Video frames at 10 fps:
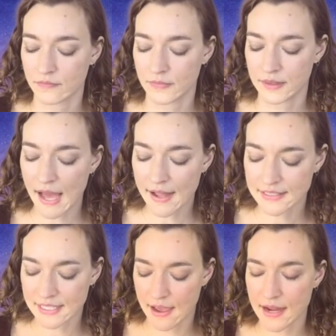
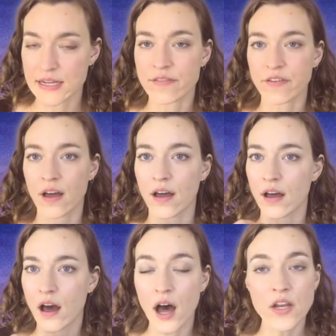That's the kind of
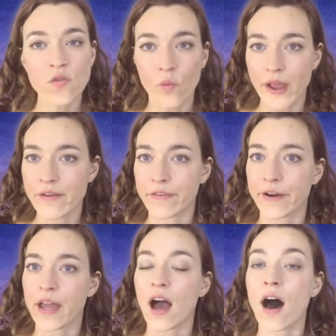
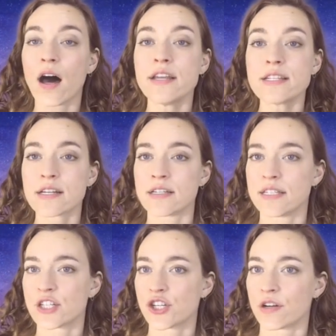unwavering,
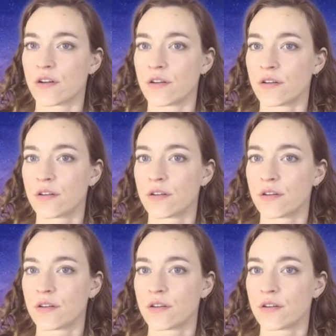unconditional